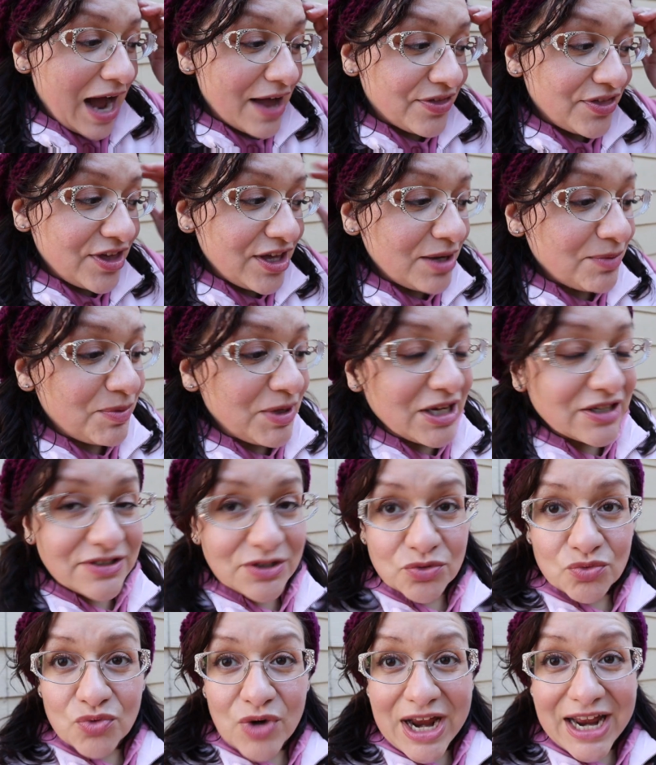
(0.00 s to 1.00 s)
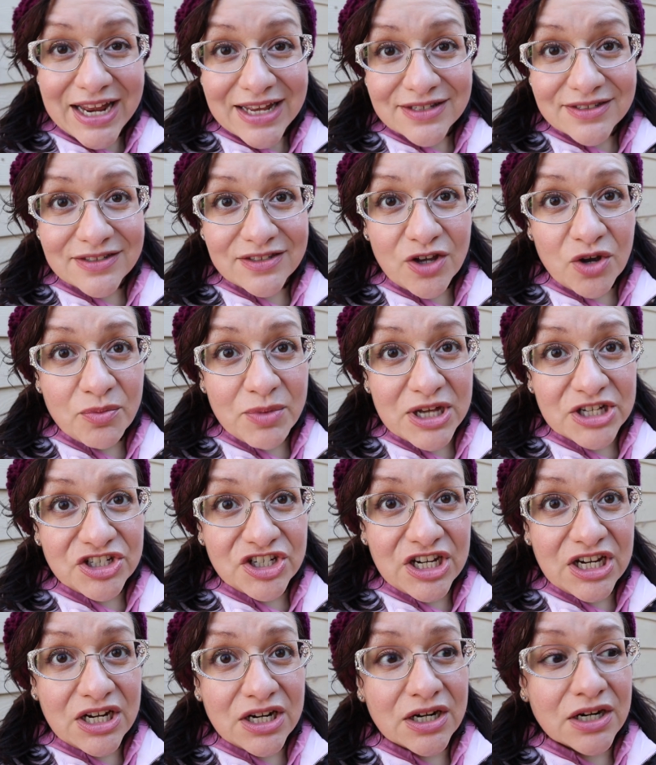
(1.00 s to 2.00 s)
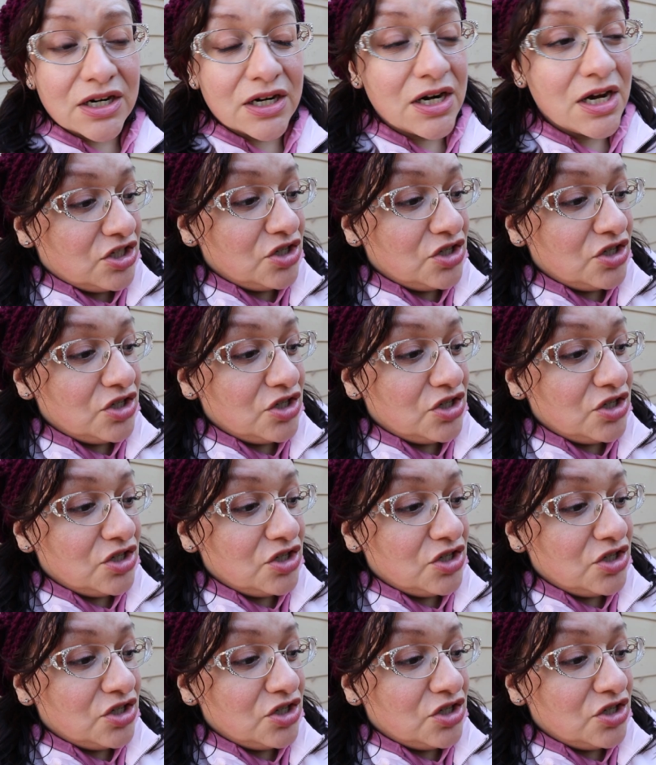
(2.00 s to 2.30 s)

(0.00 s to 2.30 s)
I think because it rains so much here,